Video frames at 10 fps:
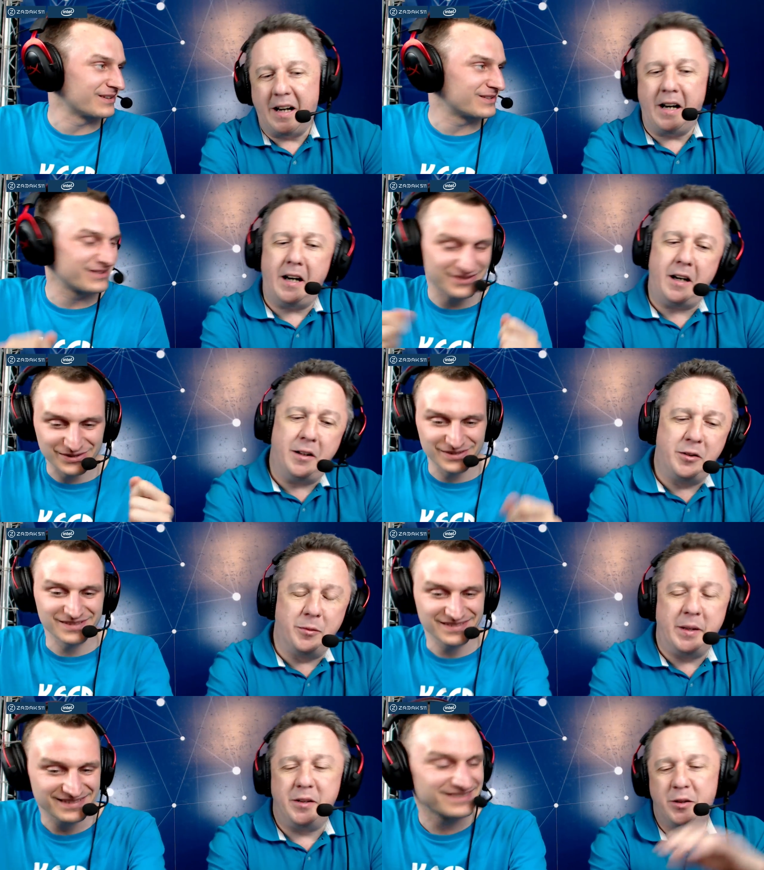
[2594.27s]
Speaker 1: Uh, ah, you
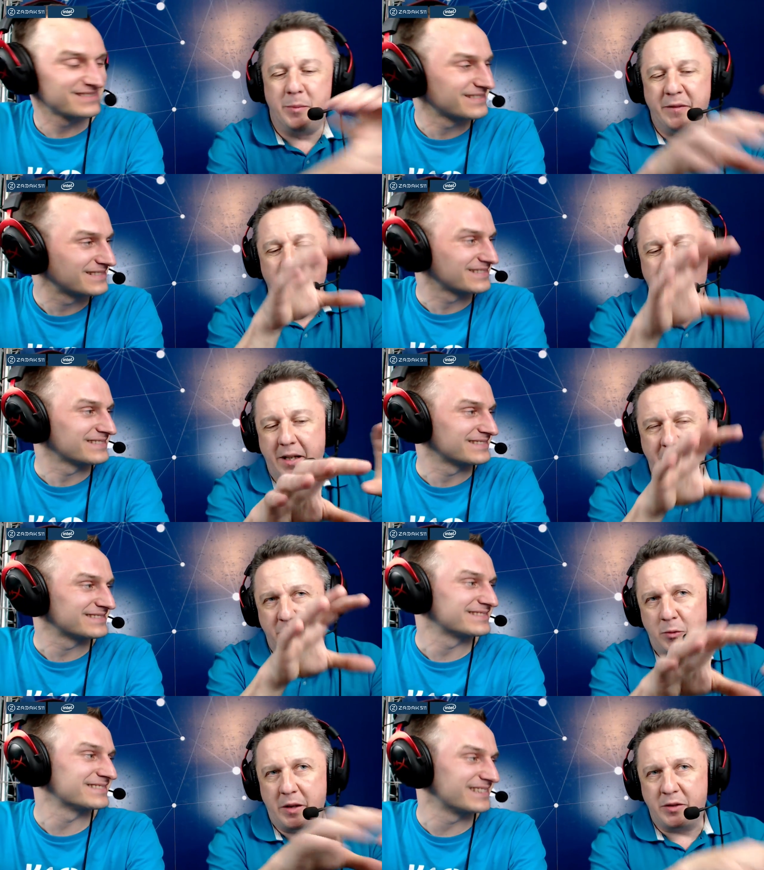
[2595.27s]
mean you mean the battle,
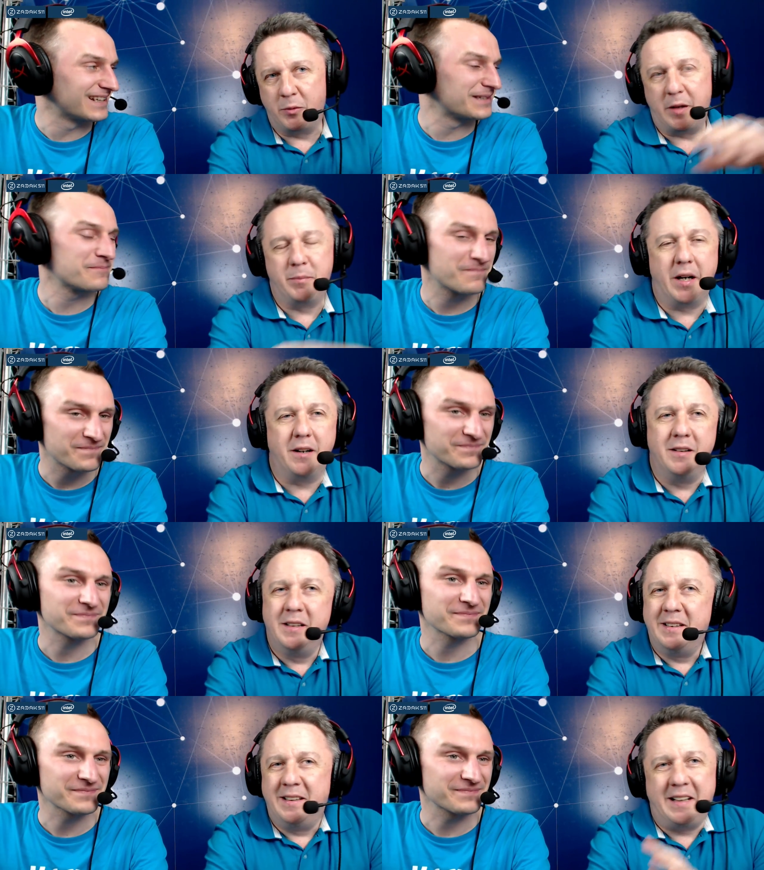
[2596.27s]
the one to one battle?
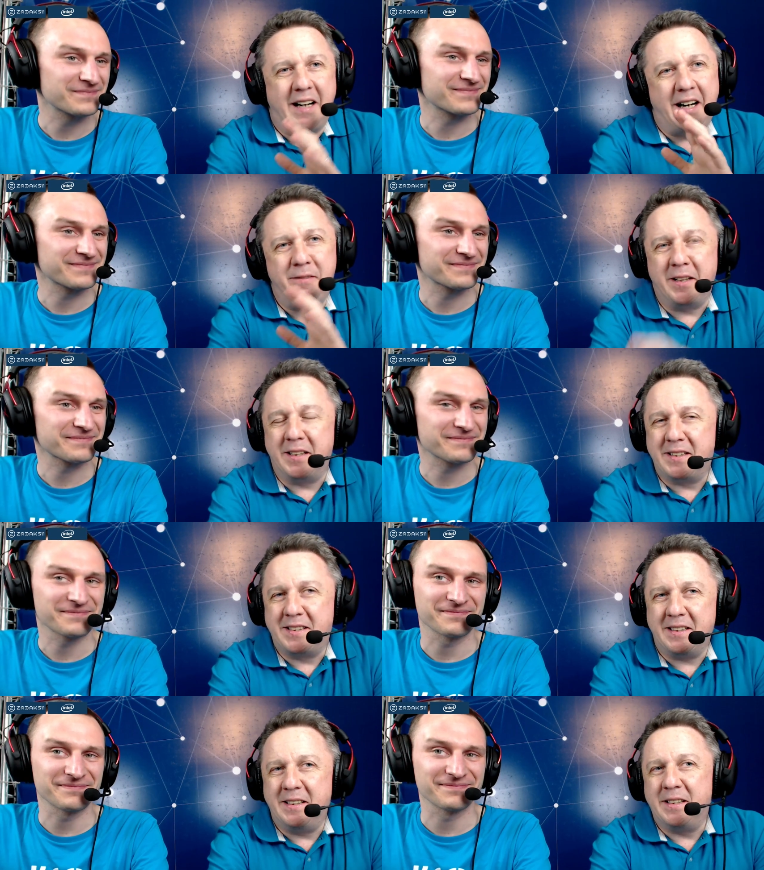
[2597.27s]
I think
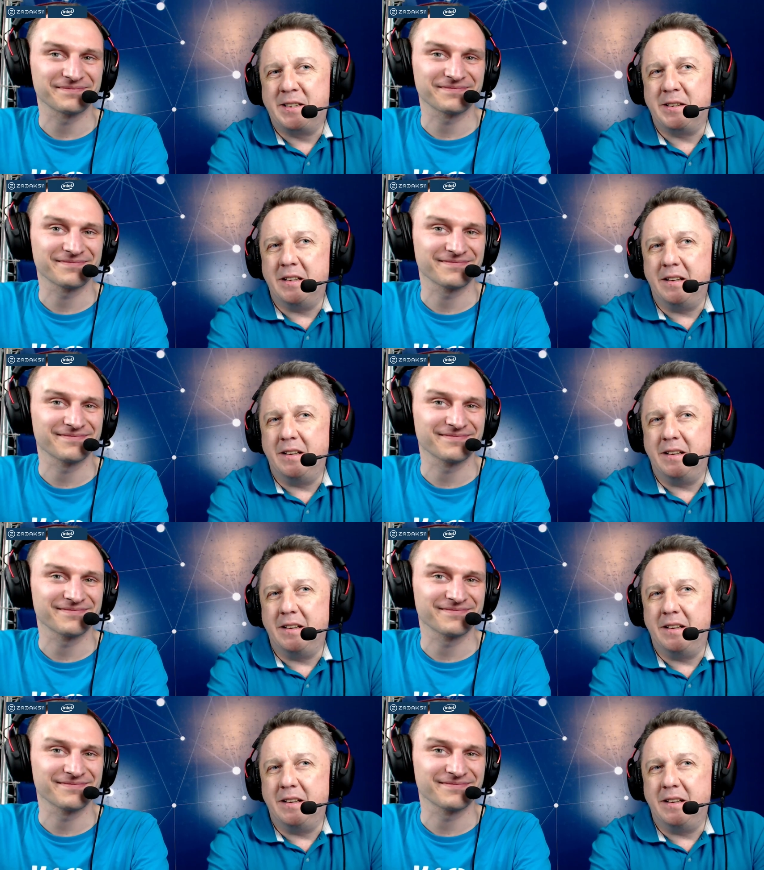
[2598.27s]
it's it's